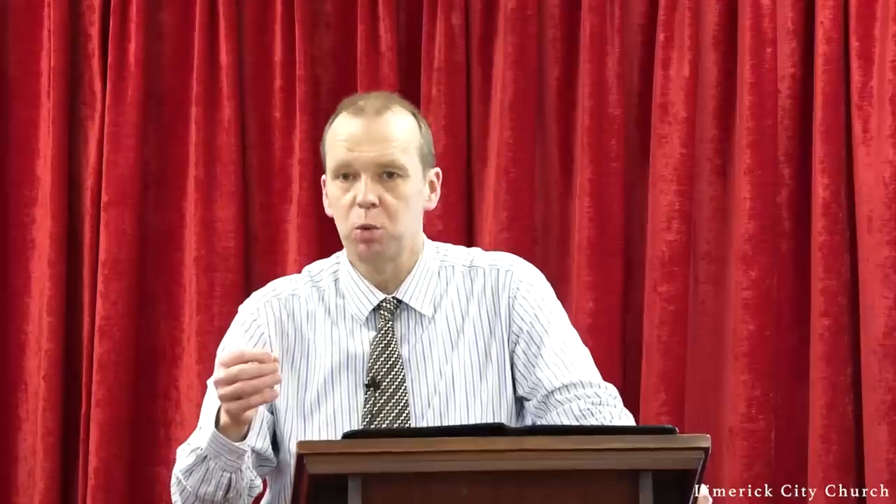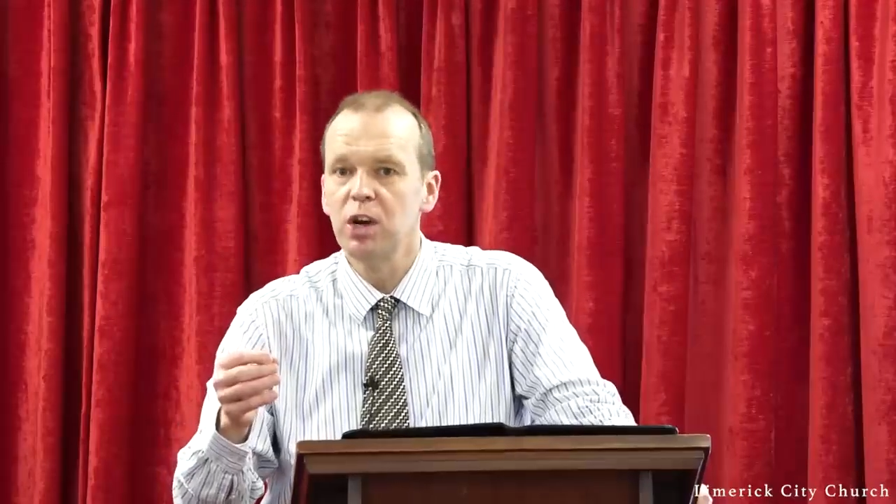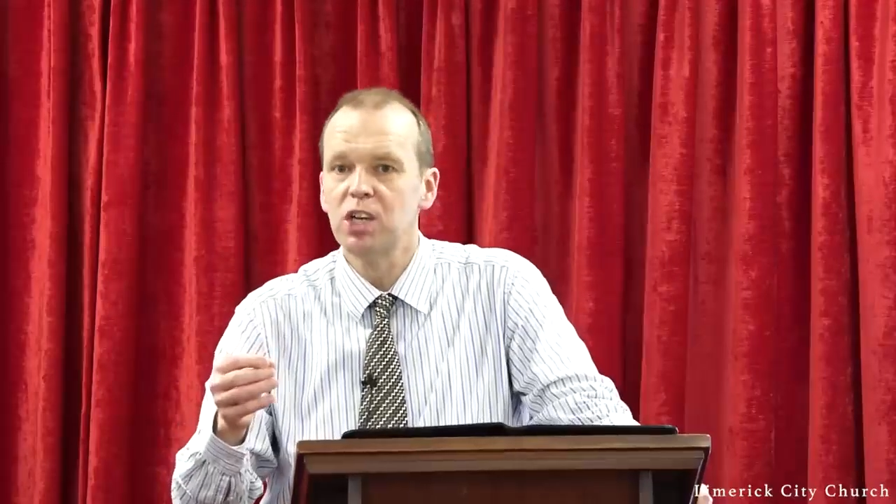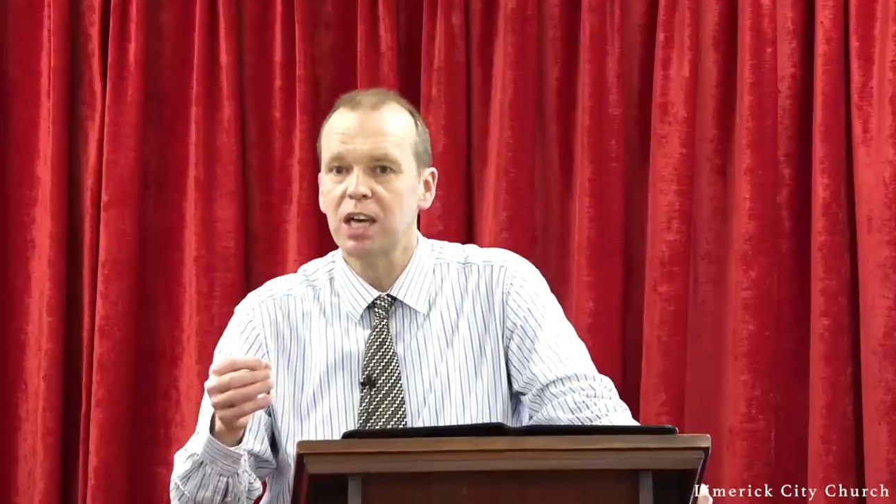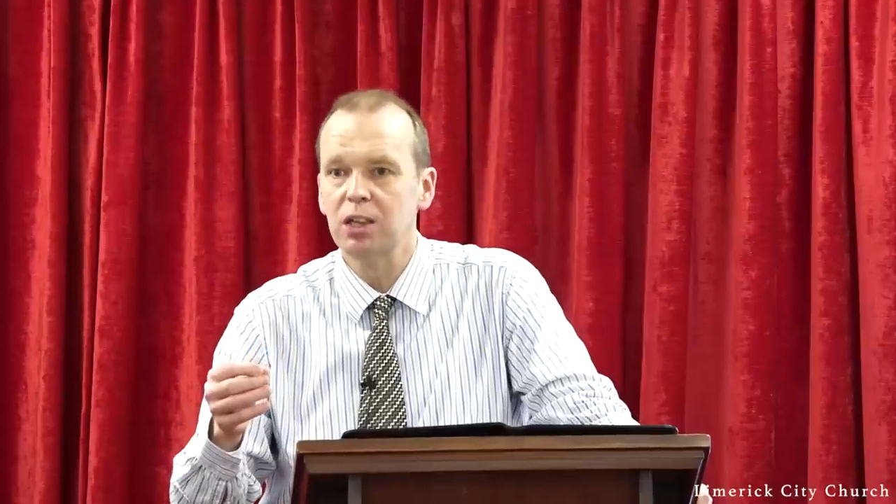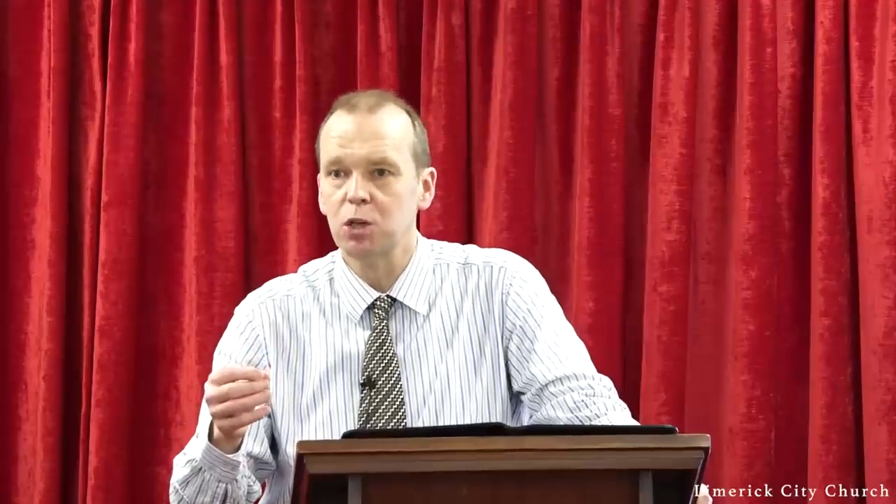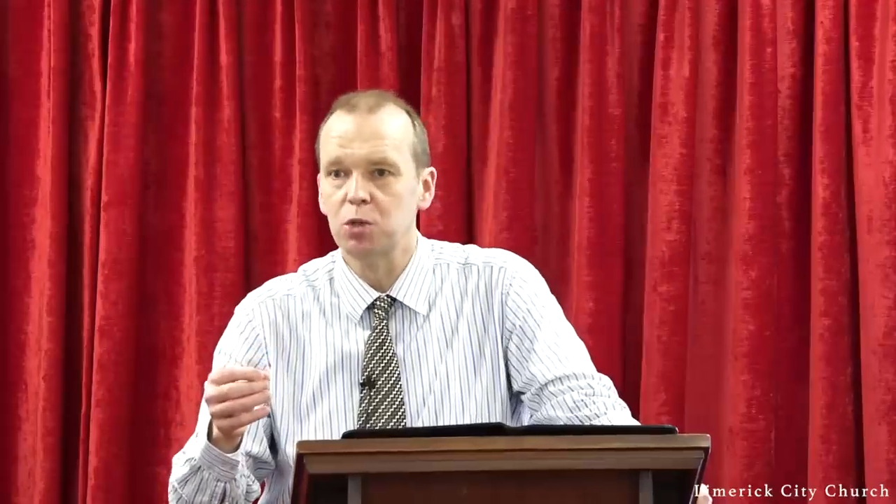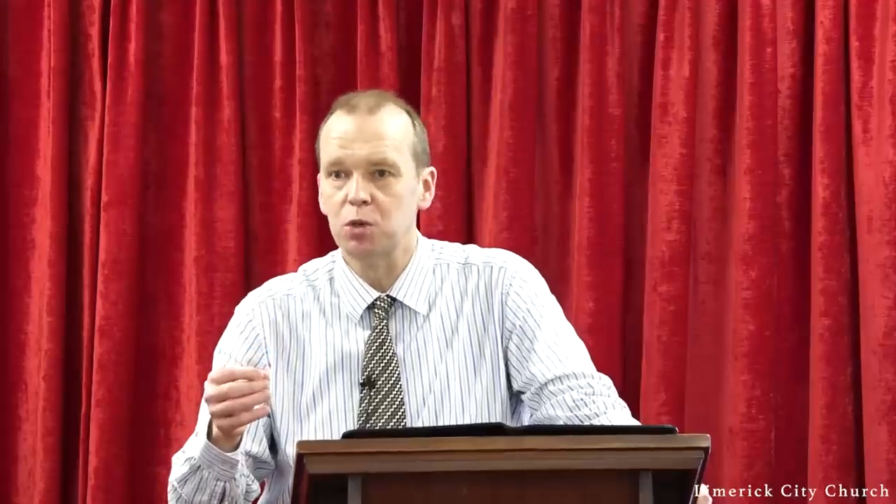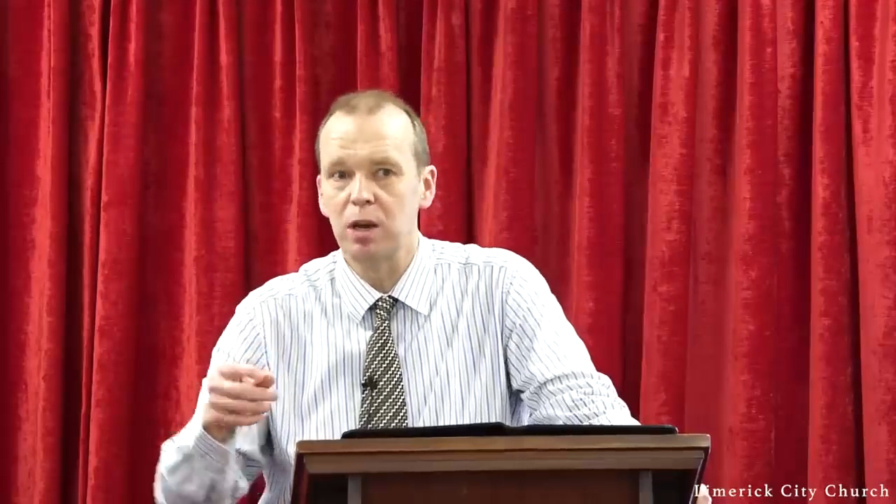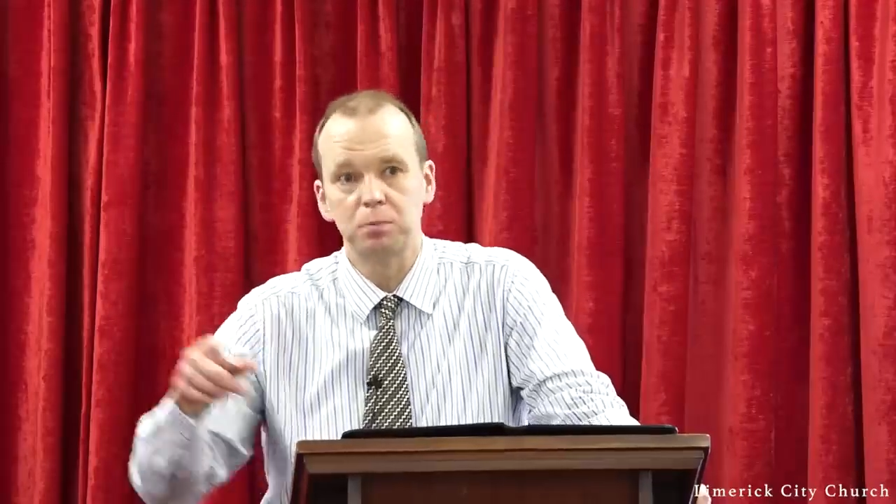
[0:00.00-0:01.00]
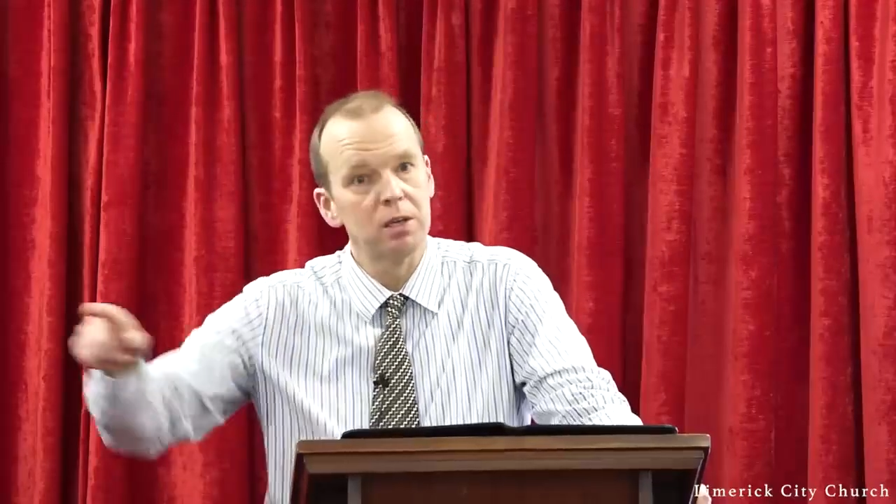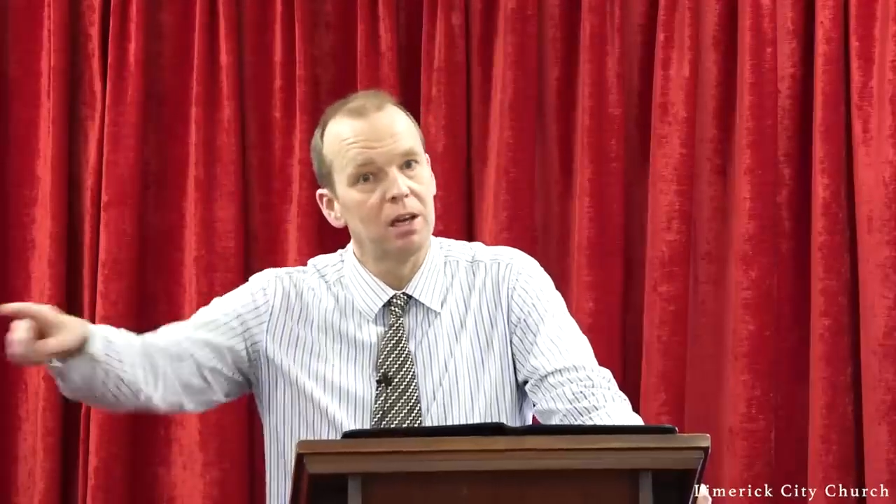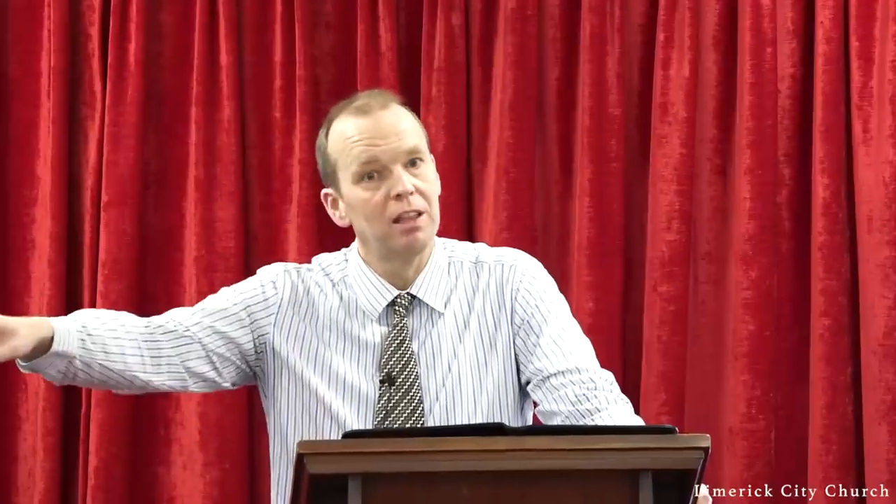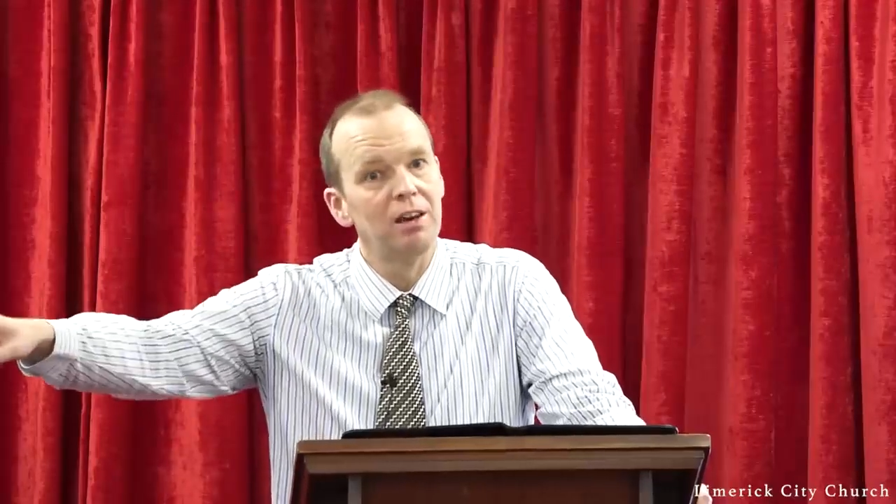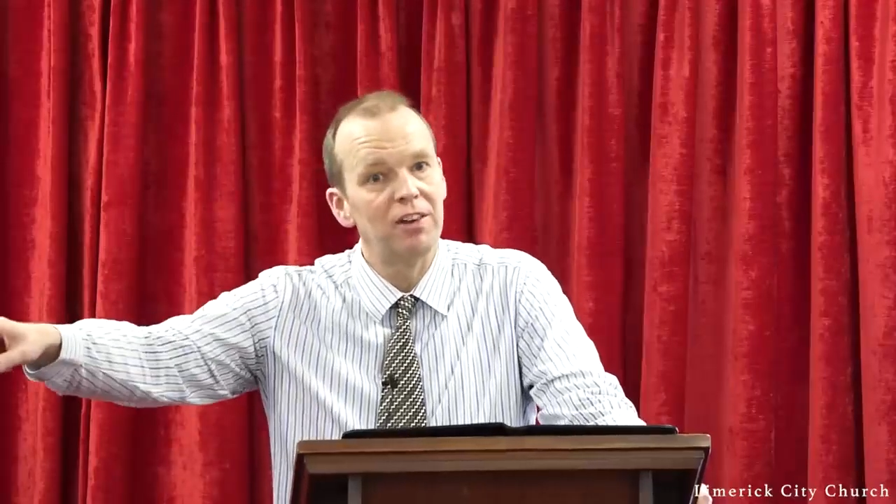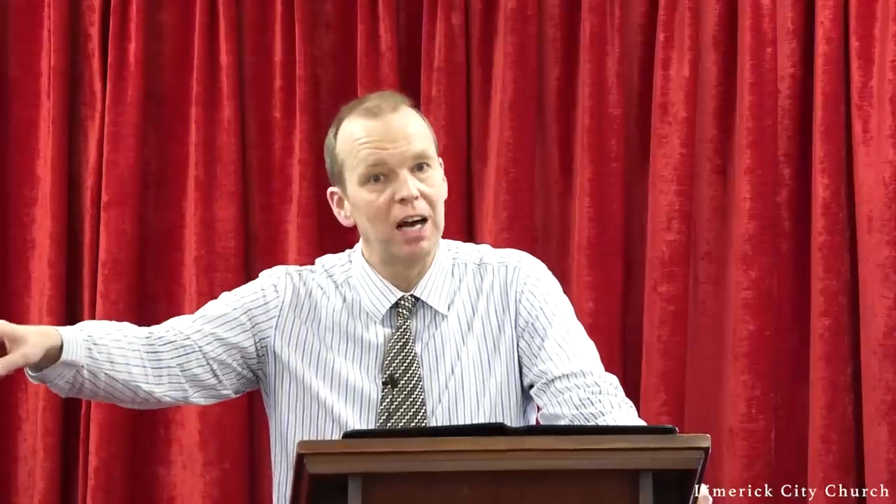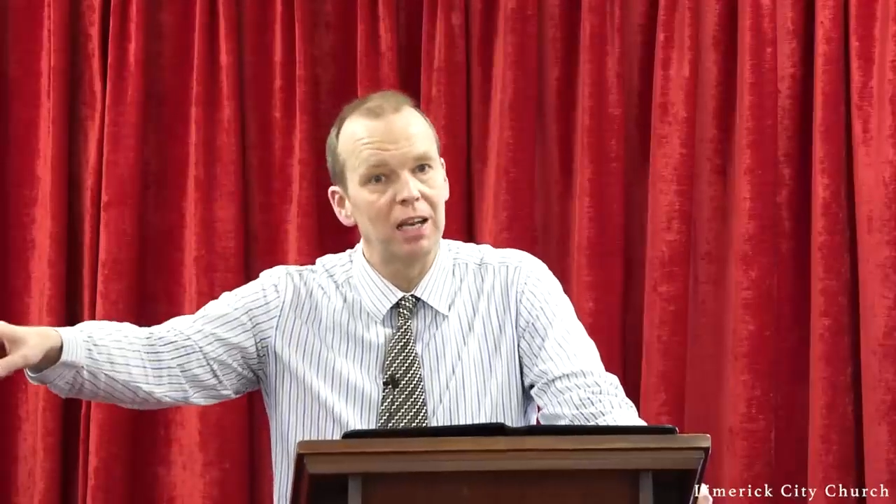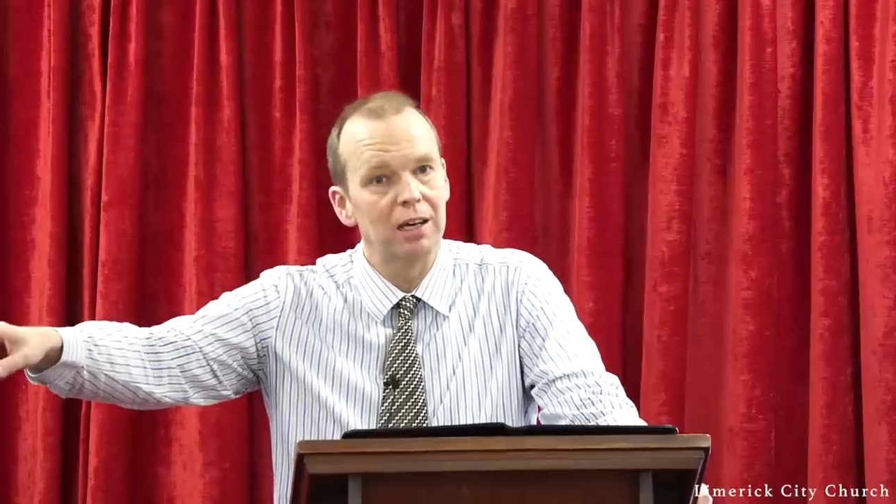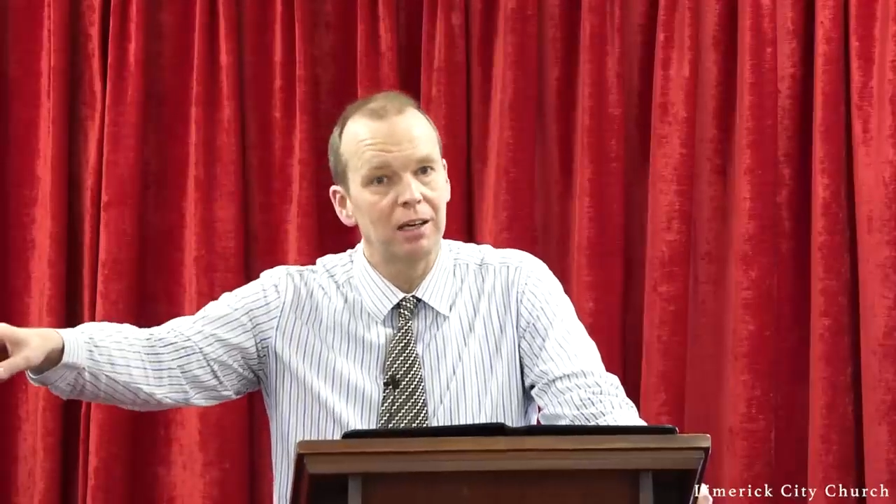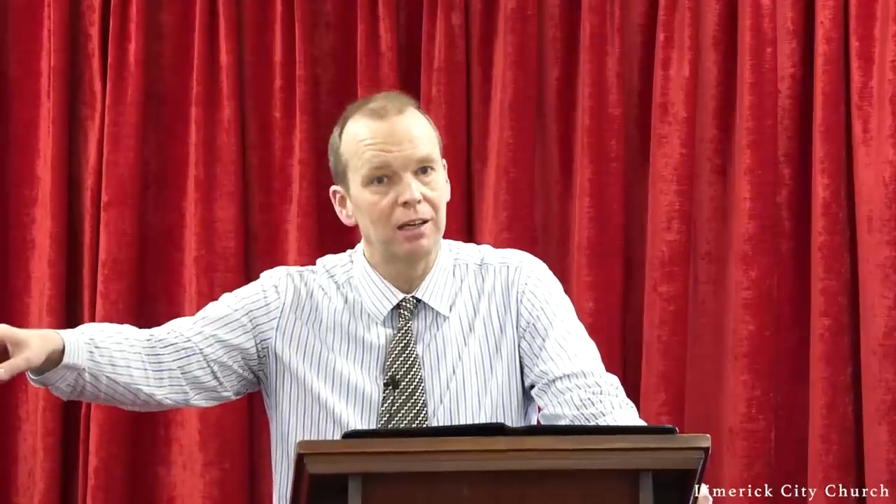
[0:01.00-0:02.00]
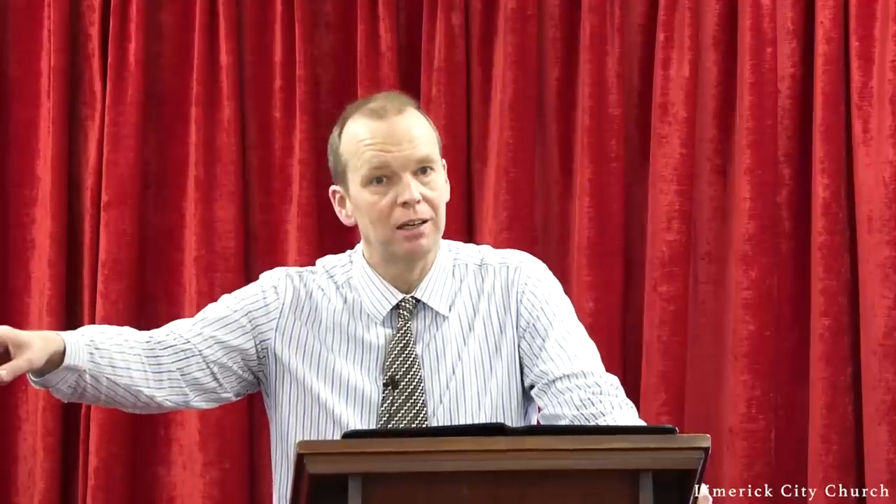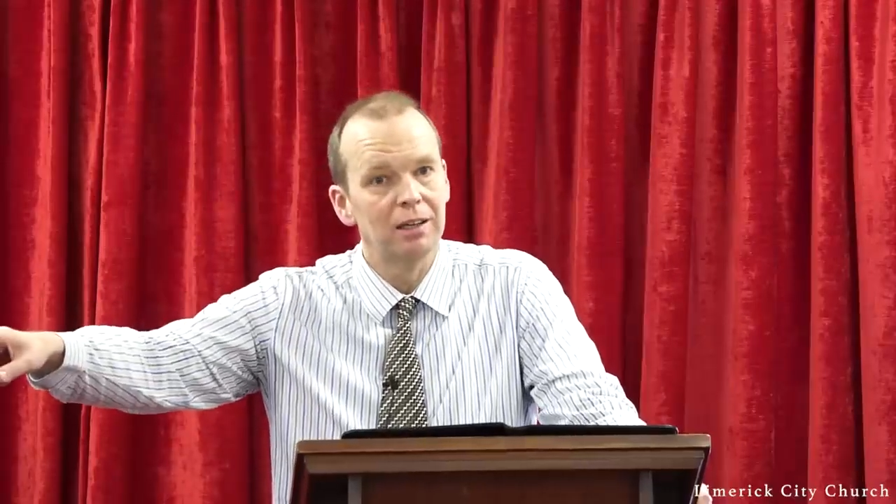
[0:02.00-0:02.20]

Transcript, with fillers: Where'd you get those grapes? In the valley.